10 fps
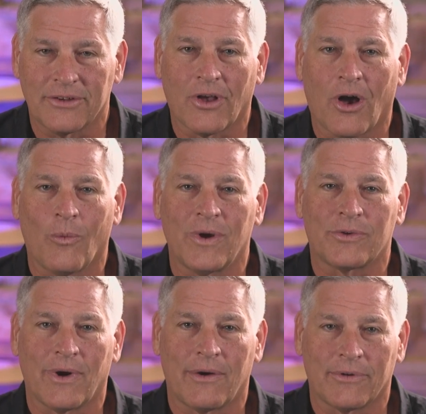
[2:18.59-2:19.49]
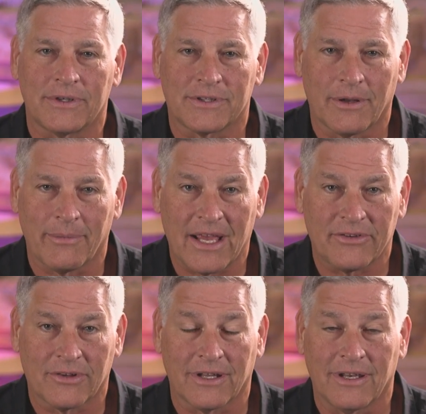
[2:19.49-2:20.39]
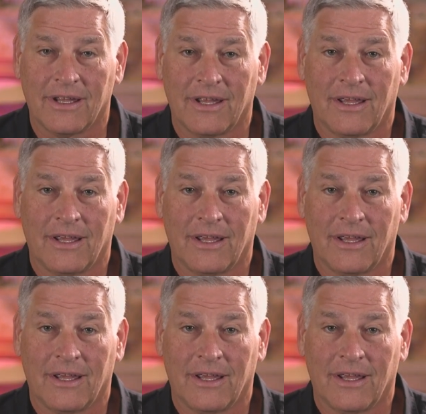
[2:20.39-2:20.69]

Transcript: He's always referenced in the masculine.